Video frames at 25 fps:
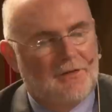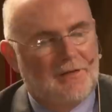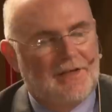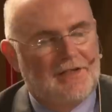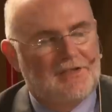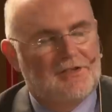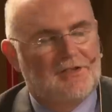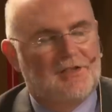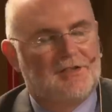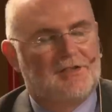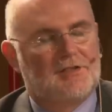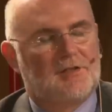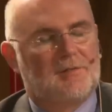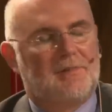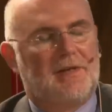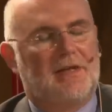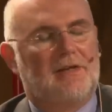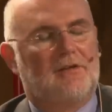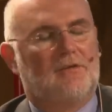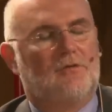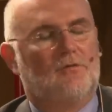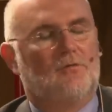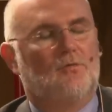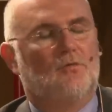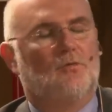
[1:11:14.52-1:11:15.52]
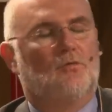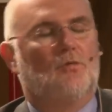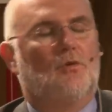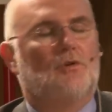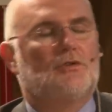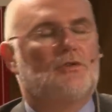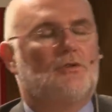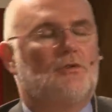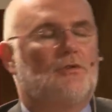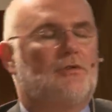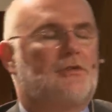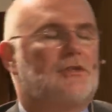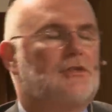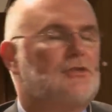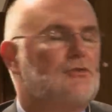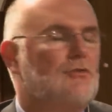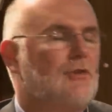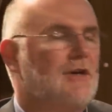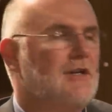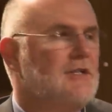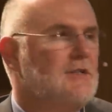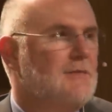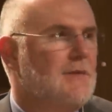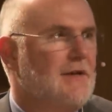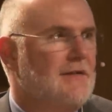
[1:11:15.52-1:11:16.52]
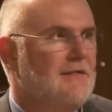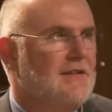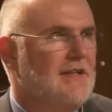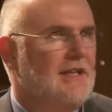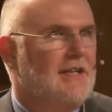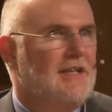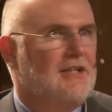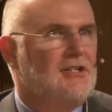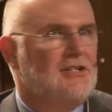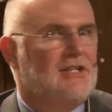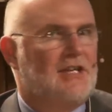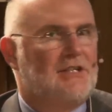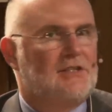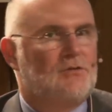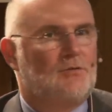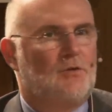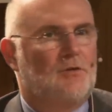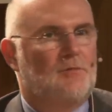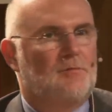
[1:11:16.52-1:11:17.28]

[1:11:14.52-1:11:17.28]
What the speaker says: question is about what authors write about the NHS,